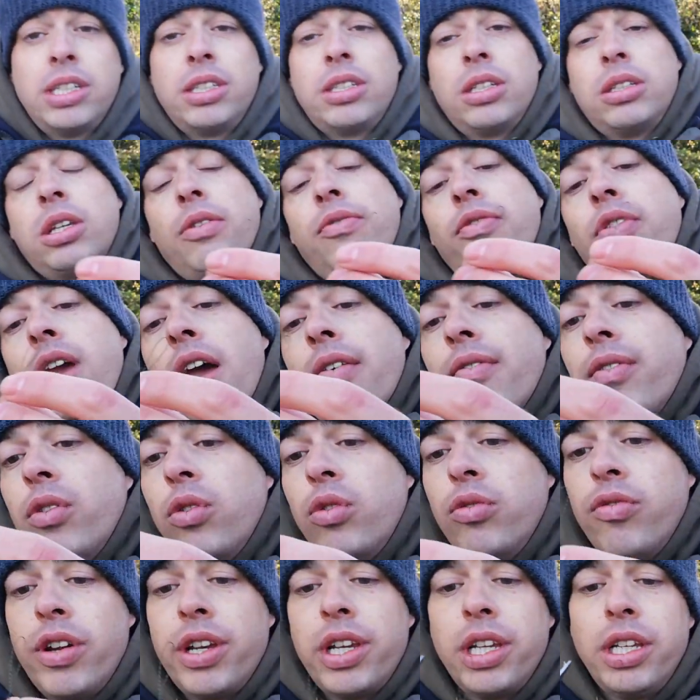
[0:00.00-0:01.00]
scissors if you
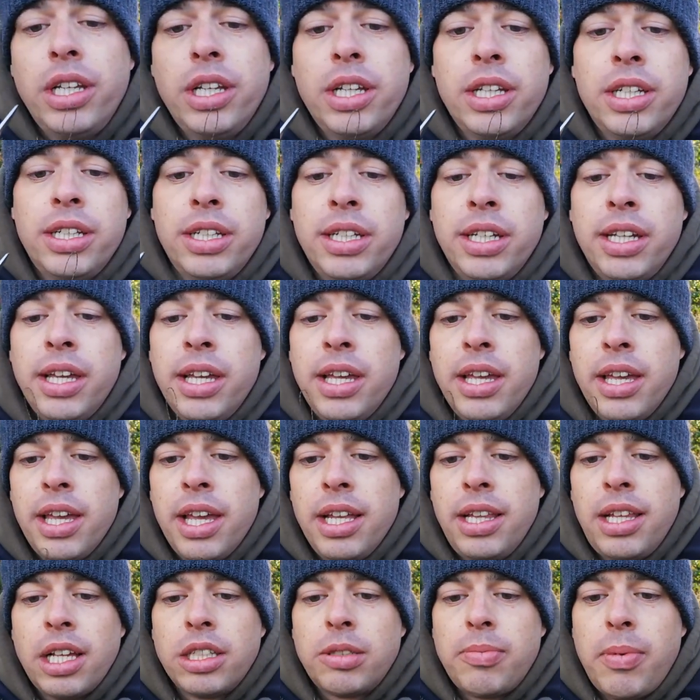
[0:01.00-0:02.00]
haven't already.
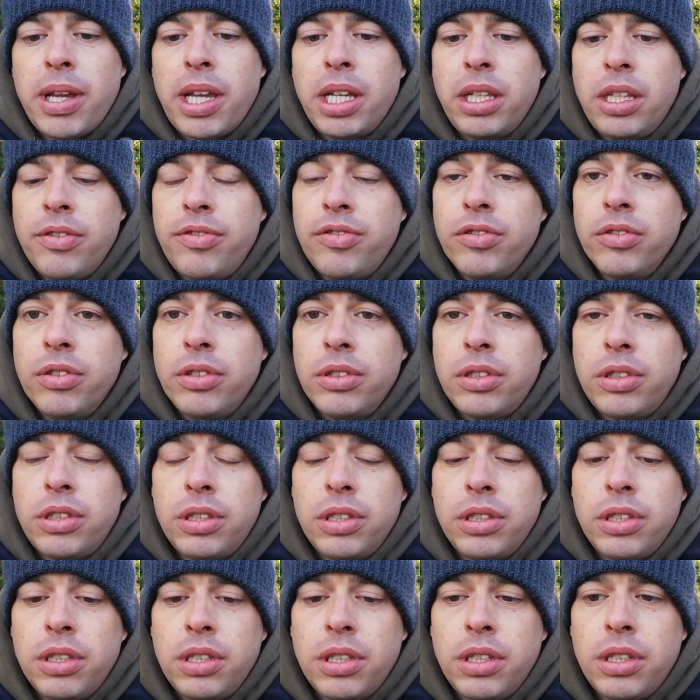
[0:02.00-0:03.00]
It does make a difference.